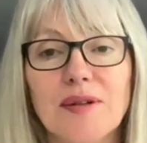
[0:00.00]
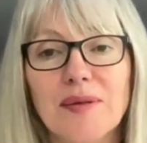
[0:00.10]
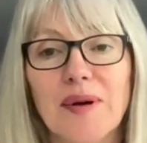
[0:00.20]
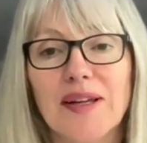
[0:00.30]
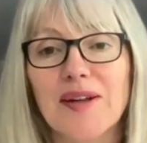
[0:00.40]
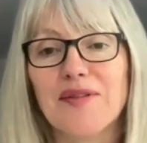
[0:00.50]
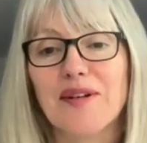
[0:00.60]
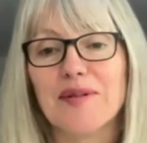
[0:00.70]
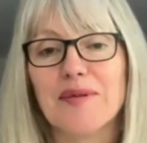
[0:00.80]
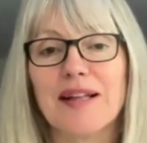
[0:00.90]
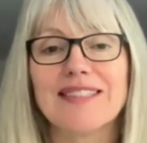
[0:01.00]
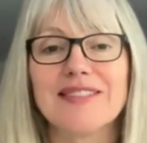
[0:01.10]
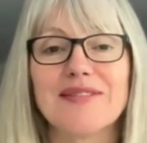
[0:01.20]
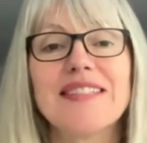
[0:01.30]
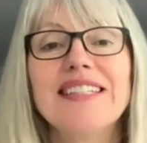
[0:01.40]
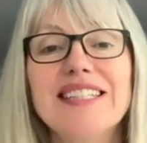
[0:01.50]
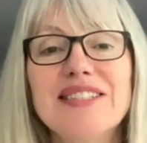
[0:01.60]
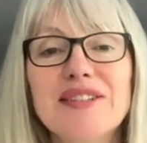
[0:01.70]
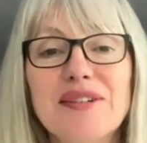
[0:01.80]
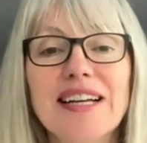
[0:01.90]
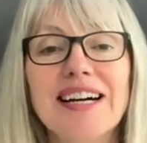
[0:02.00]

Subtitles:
who I know very well. Sorry,